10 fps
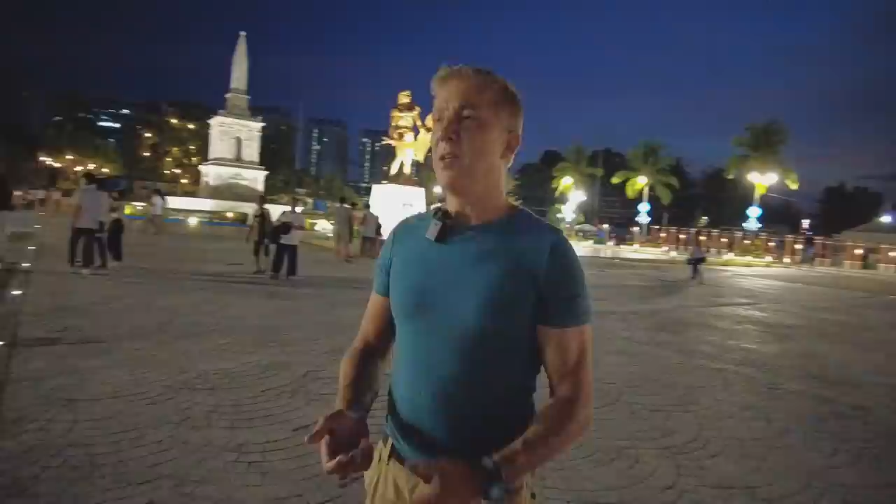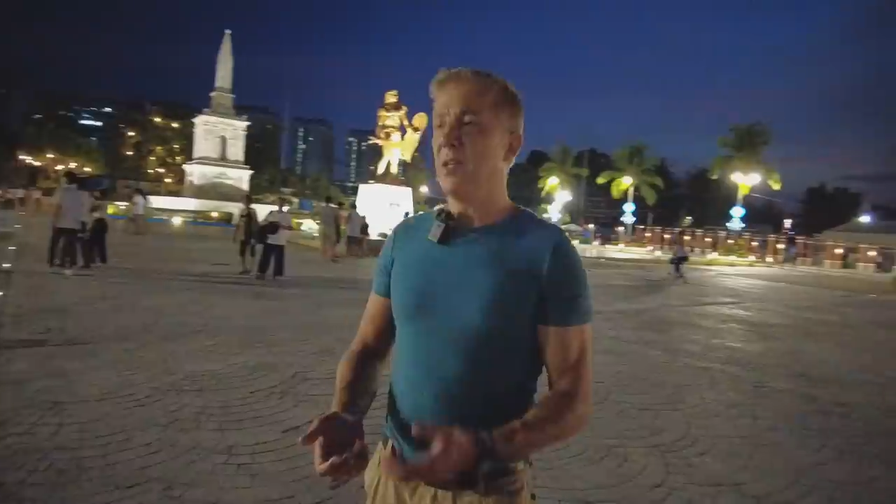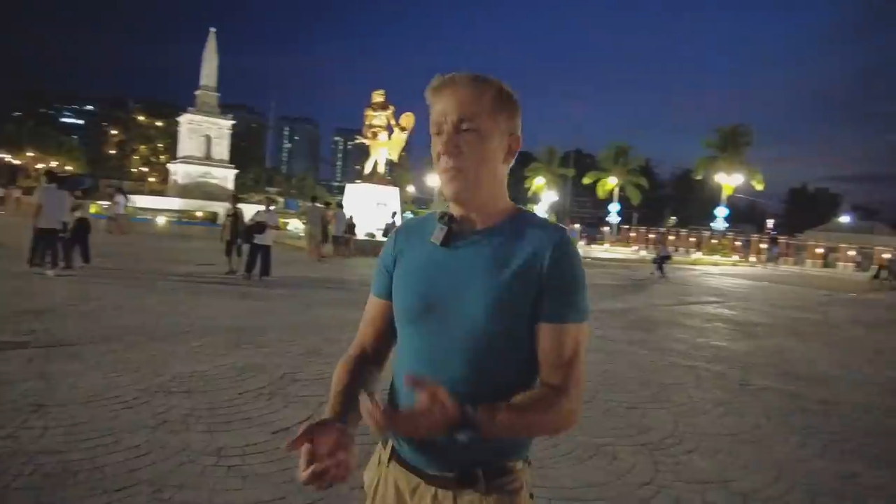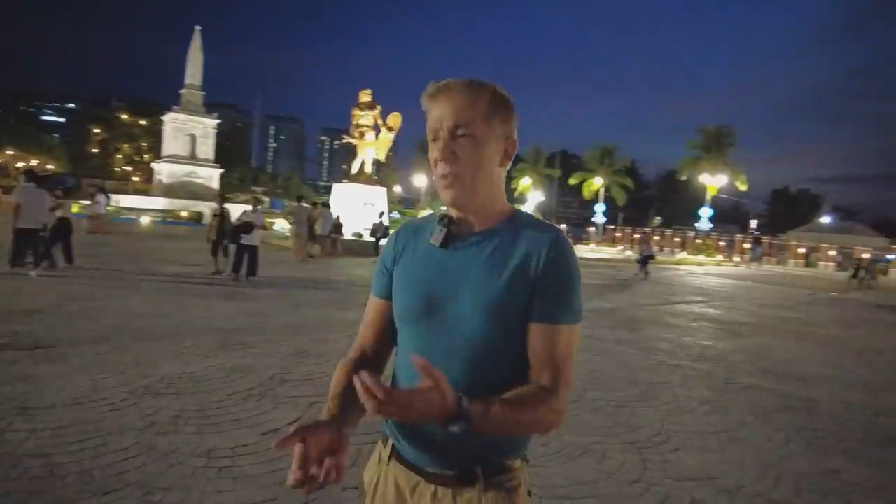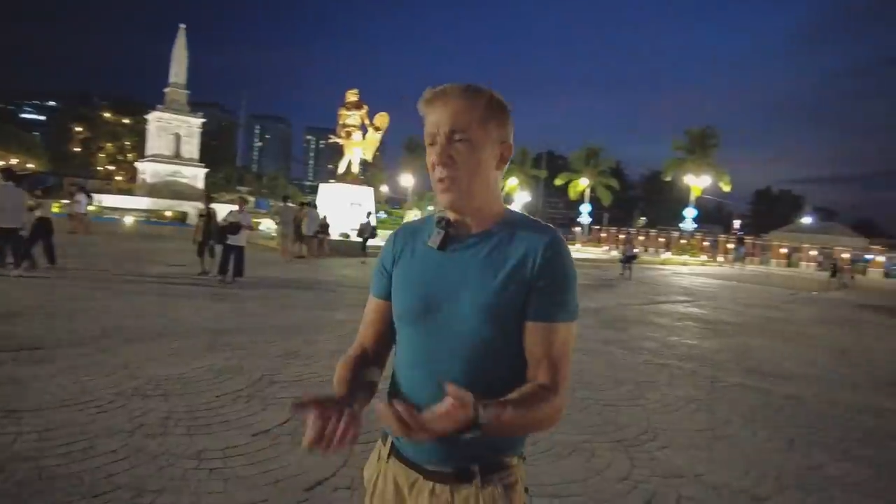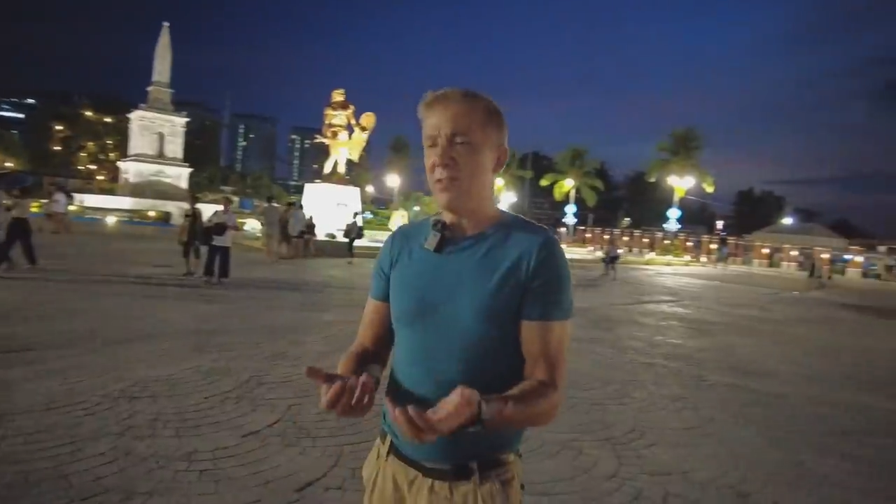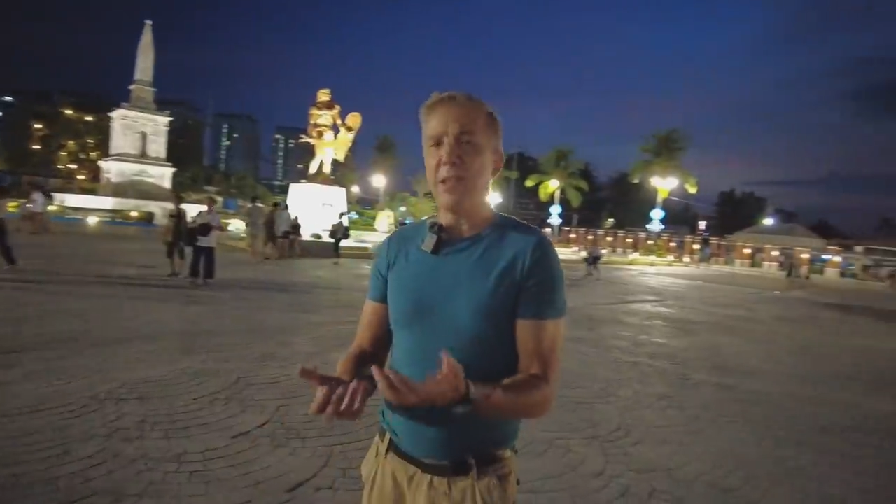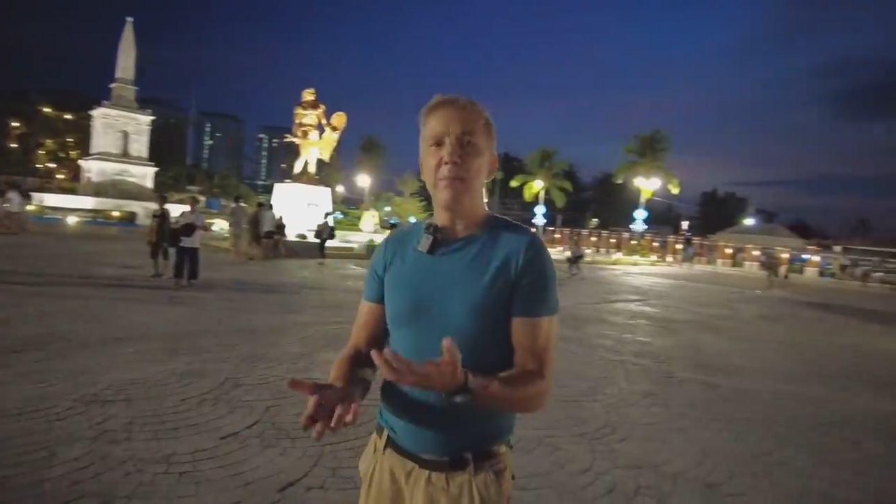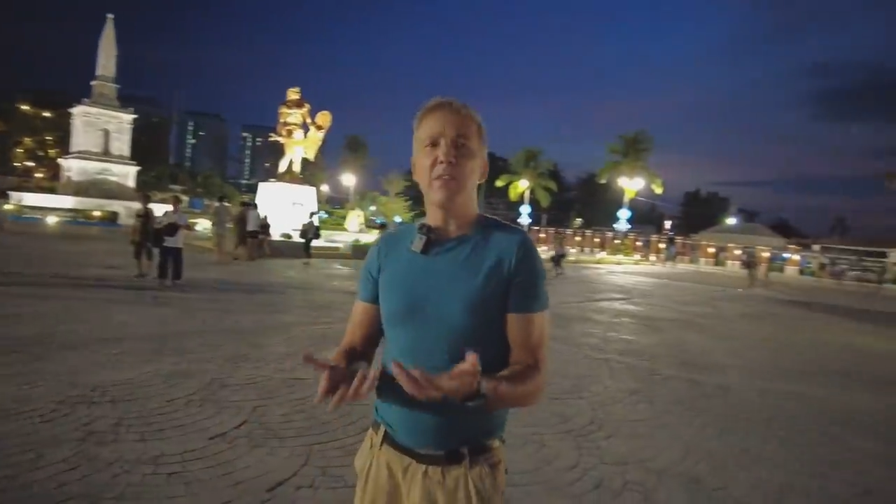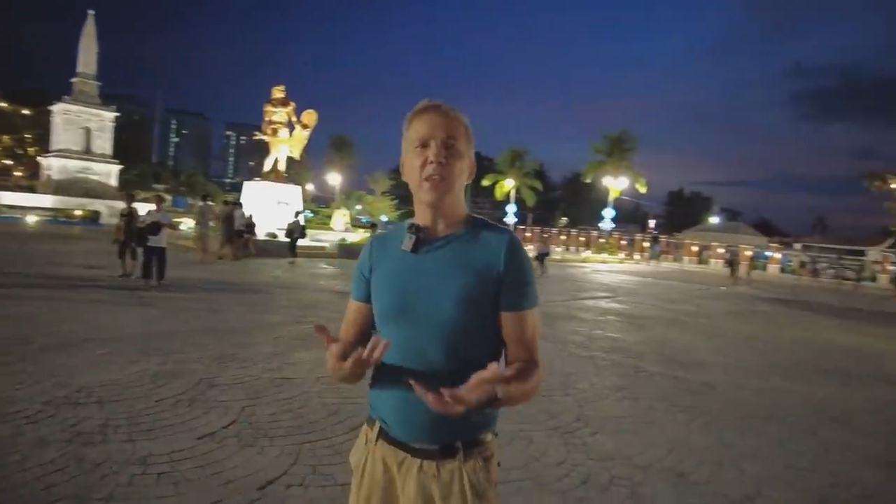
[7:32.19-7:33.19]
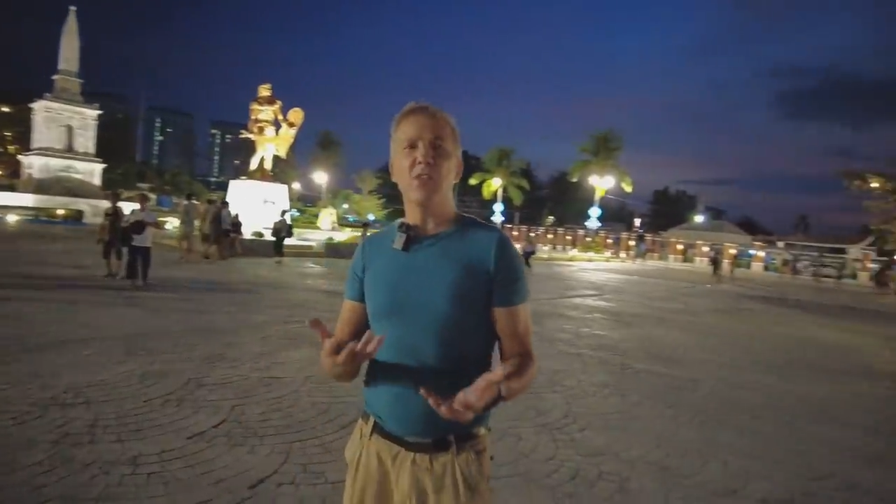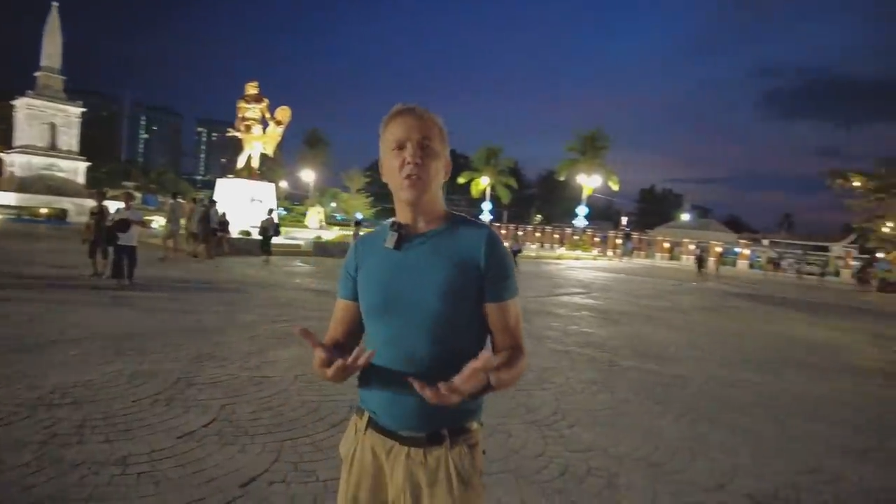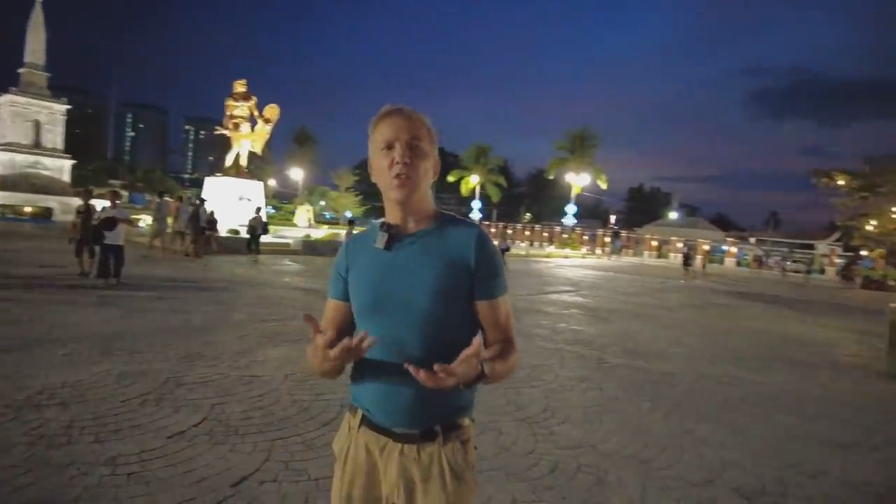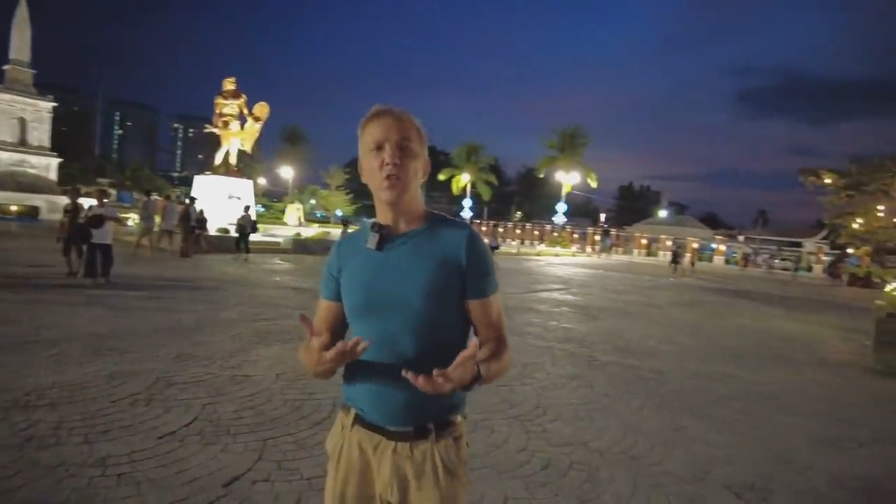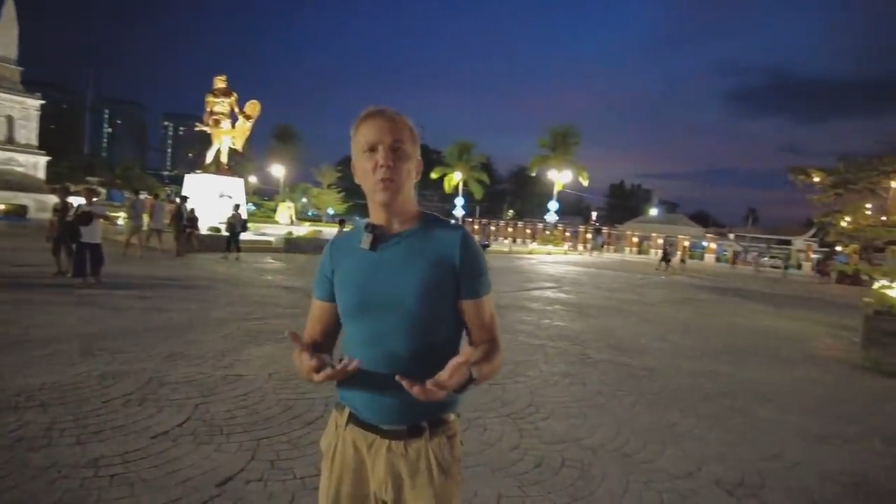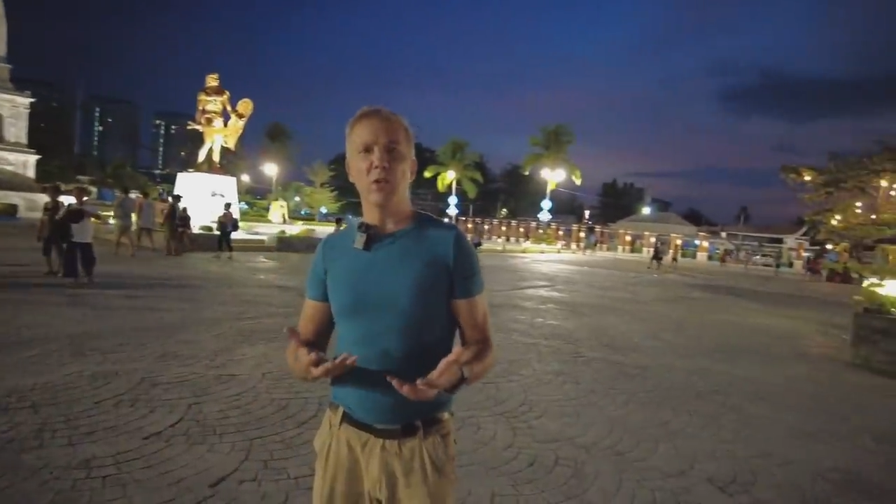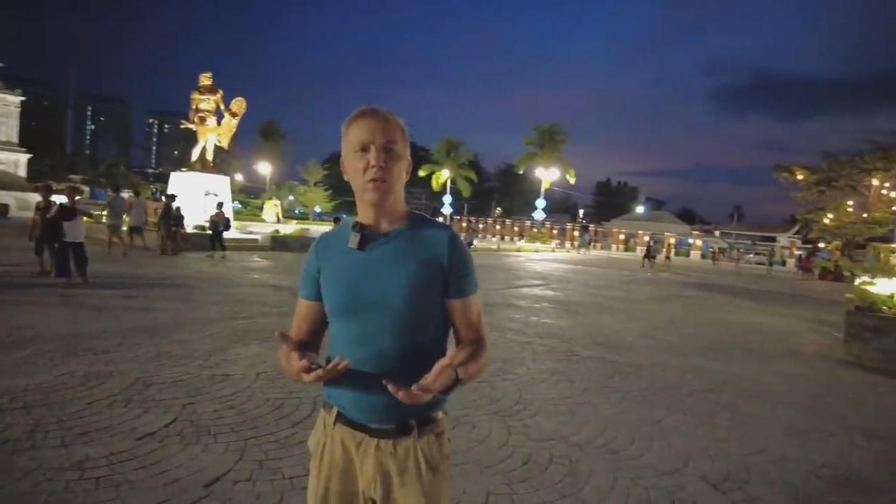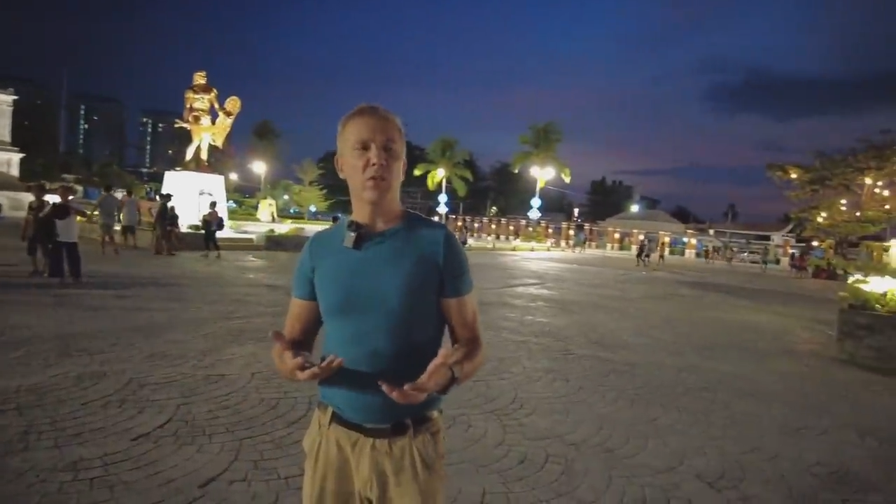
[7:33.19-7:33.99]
even that same sense of humor.